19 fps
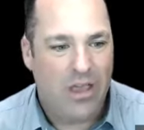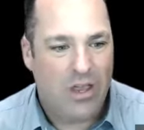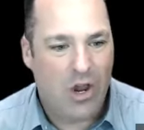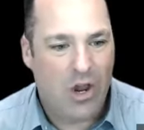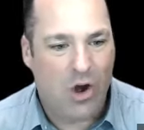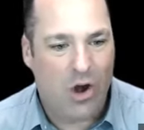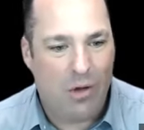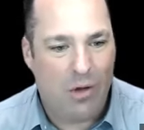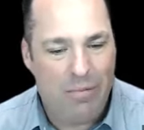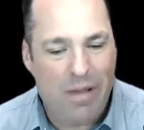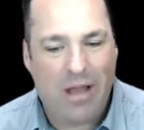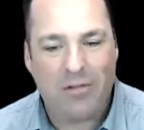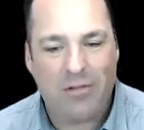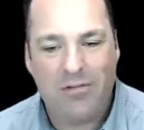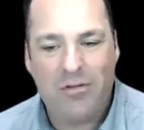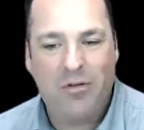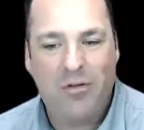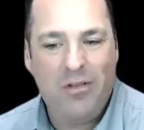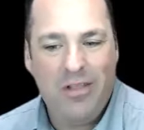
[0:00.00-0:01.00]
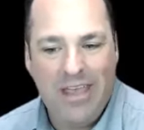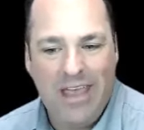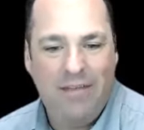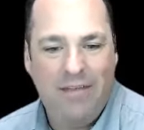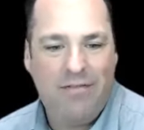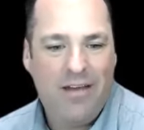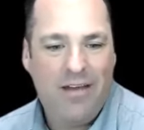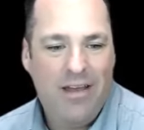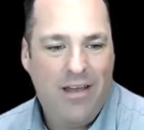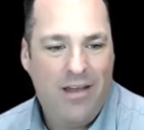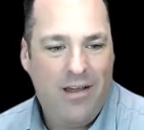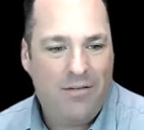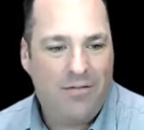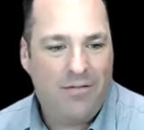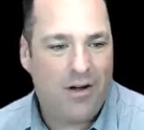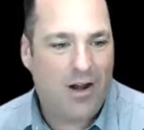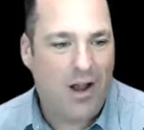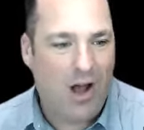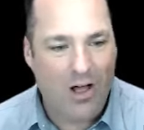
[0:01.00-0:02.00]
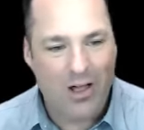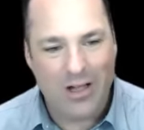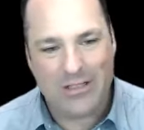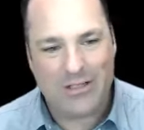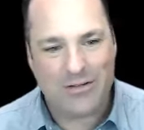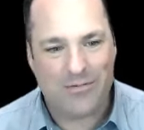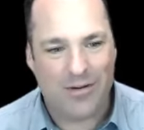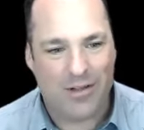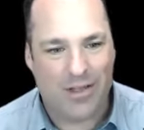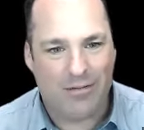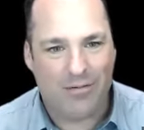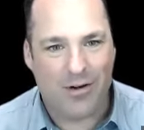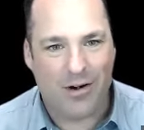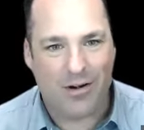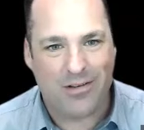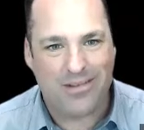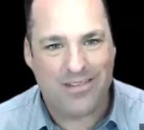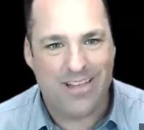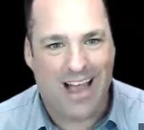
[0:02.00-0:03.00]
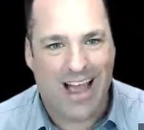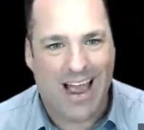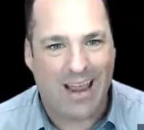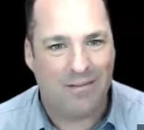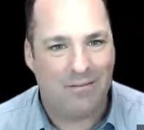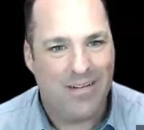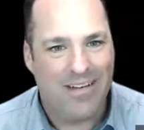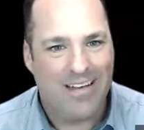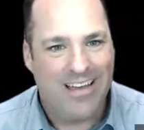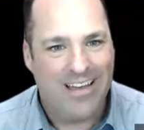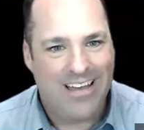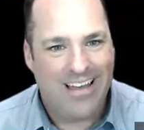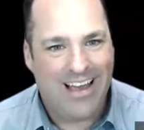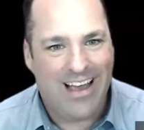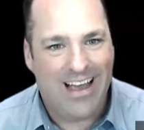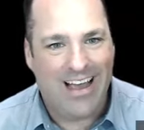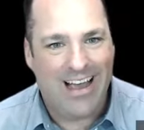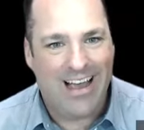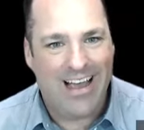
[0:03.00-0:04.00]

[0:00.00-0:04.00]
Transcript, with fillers: you're about to leave for college for the first time. Uh,